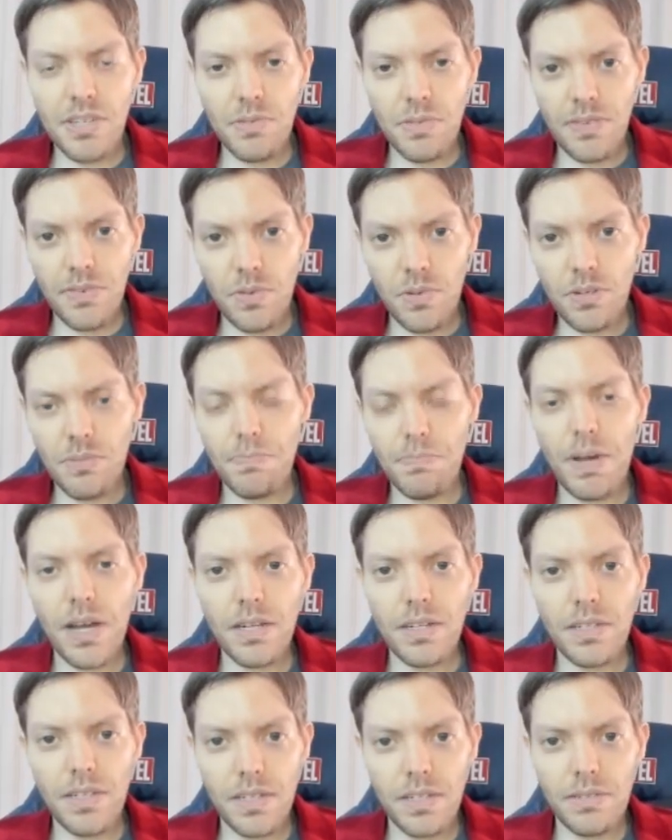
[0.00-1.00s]
with of course
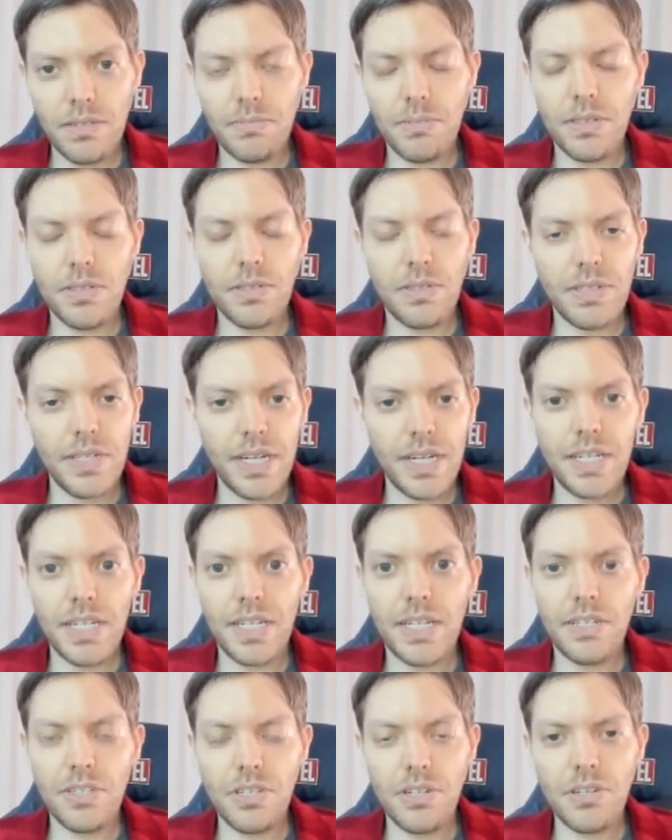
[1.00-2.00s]
Bakugo, Midoriya,
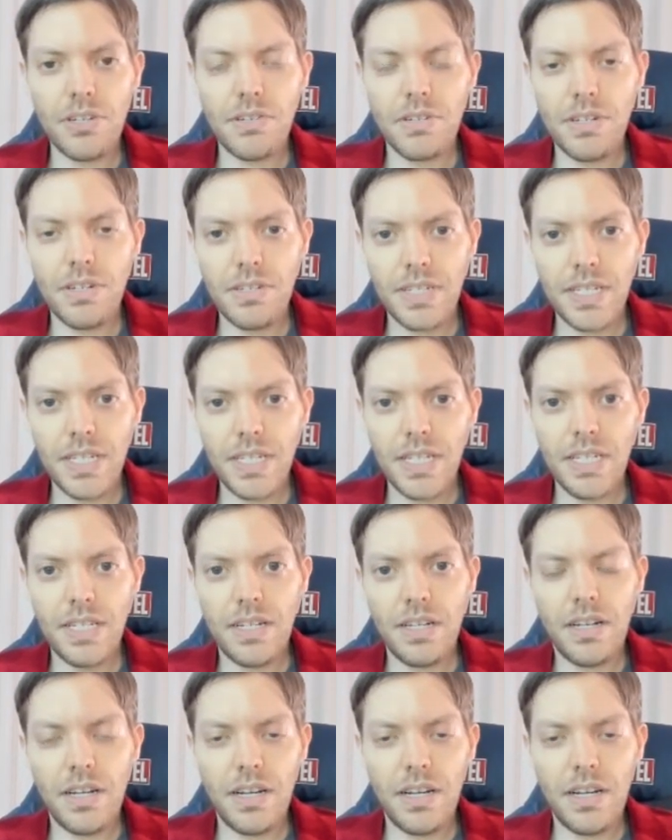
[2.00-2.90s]
and Todoroki,